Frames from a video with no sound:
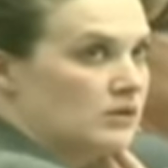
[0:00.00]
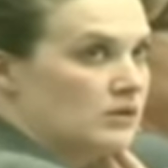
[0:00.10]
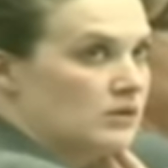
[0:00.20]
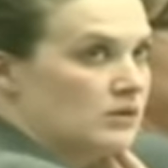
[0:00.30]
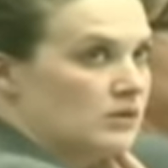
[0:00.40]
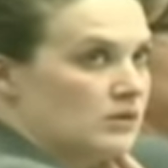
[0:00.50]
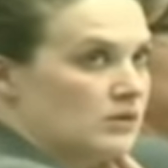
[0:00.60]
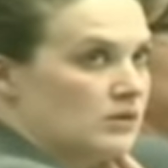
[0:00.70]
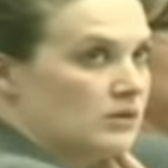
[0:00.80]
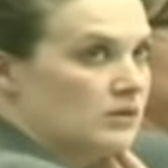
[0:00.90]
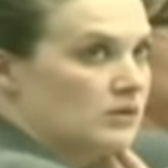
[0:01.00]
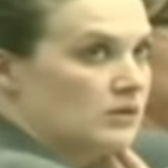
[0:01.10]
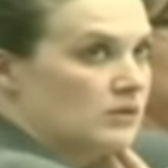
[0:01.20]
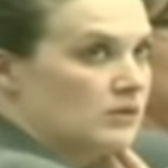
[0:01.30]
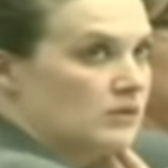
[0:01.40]

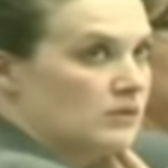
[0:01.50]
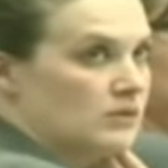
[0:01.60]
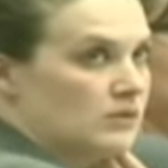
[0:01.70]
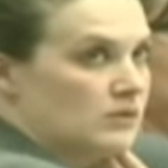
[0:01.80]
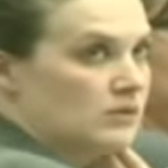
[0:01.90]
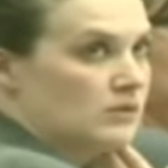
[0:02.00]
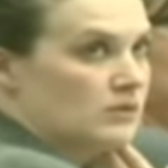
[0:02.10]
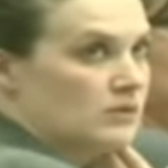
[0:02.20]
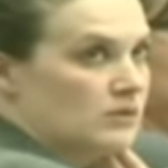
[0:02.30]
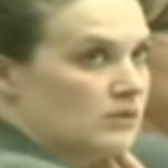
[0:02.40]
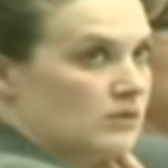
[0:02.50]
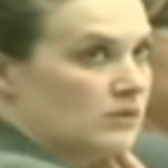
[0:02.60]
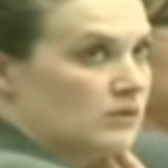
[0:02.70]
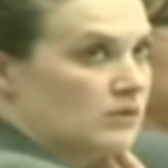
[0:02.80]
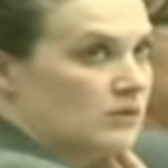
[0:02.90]

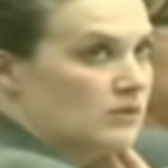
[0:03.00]
This person isn't speaking.